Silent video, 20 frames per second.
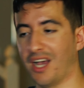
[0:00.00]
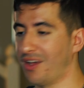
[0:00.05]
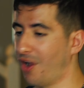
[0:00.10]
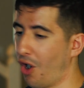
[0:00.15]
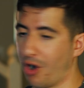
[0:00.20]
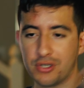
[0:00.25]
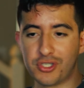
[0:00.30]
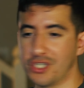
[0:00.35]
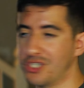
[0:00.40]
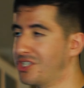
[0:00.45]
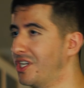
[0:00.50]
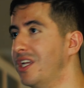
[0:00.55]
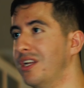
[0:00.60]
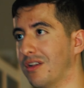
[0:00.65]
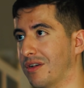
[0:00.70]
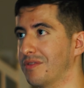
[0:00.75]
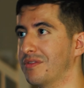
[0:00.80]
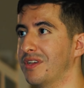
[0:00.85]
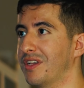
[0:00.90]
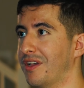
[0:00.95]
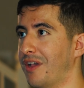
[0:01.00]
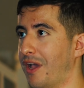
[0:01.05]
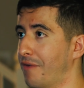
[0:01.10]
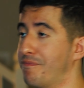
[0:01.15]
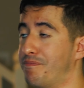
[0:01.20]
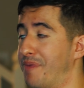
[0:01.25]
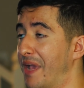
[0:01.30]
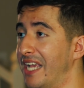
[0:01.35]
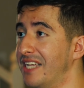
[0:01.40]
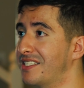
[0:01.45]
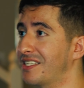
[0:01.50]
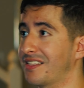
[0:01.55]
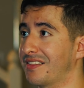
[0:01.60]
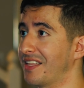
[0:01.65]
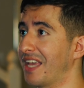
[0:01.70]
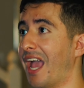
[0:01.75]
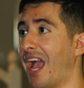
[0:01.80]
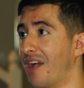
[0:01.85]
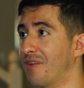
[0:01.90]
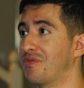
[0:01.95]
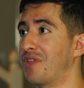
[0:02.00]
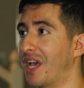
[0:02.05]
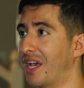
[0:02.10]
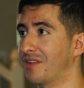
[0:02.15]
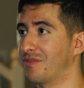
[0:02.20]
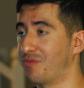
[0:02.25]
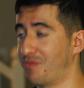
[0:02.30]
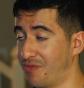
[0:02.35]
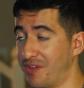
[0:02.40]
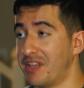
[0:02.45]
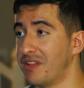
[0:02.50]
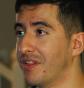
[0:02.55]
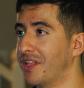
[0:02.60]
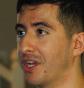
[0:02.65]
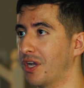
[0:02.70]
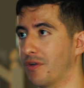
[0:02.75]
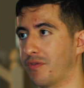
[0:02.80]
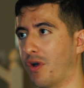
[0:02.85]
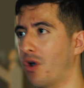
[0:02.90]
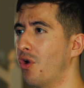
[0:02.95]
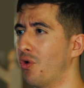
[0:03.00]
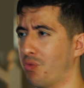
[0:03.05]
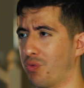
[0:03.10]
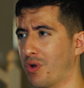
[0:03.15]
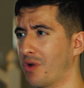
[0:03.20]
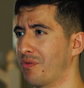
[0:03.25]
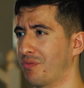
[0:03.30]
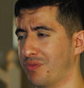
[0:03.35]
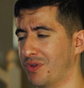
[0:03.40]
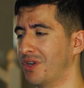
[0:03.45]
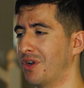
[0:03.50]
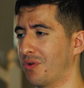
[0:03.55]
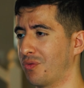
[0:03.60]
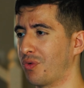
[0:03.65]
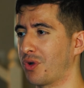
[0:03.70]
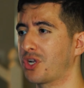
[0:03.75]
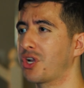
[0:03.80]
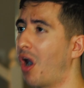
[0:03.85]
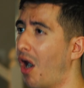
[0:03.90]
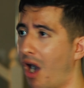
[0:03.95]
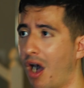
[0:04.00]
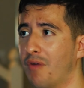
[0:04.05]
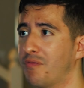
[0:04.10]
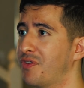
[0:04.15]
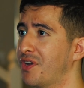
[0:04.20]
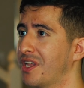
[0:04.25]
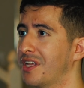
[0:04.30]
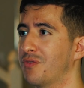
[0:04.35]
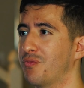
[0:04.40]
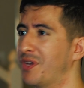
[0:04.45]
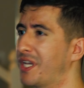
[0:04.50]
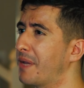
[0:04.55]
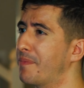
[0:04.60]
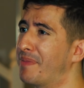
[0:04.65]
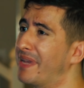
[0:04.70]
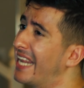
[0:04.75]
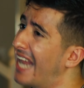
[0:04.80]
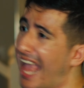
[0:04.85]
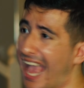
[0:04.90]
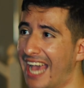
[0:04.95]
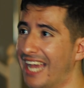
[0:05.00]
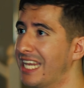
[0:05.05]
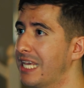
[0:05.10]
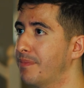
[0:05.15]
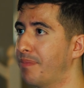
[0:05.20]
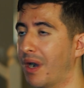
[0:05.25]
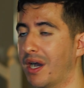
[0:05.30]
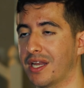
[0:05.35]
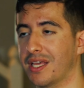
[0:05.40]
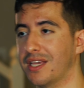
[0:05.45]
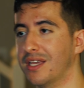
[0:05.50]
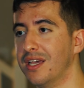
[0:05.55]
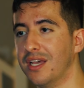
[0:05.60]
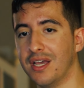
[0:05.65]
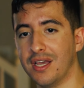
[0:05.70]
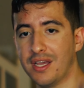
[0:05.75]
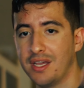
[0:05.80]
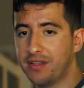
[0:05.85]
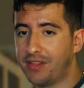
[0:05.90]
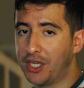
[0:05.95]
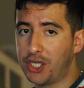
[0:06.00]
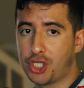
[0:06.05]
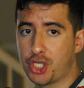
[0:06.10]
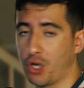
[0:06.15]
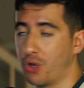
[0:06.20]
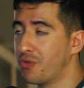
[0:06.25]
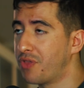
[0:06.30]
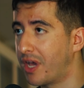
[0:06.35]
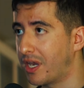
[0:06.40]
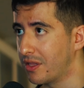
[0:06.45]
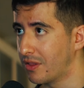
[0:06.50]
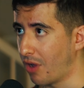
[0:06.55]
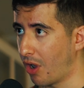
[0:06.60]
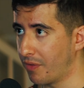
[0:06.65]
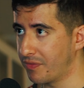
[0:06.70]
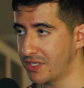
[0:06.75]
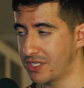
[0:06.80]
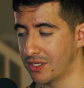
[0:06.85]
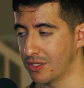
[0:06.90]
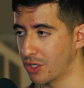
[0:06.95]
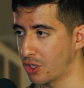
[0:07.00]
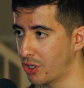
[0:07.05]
Argentina basically have that feeling of, oh, we're confident, we can beat anybody. They showed that in obviously